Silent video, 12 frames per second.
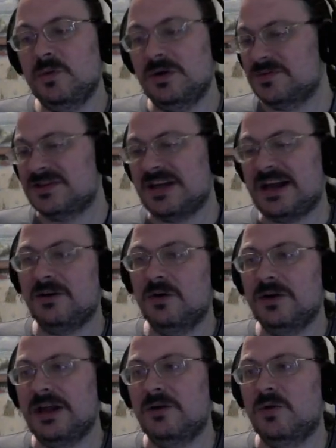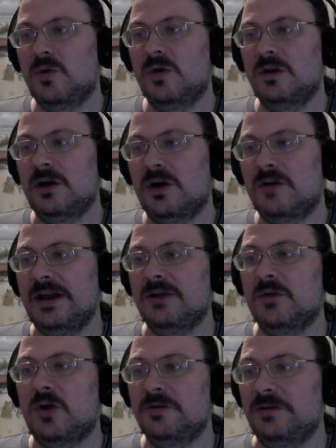What was that? Okay, cool. All right,
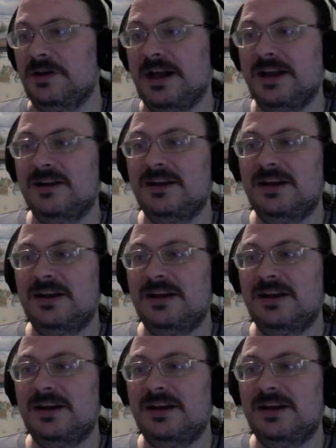call it a day.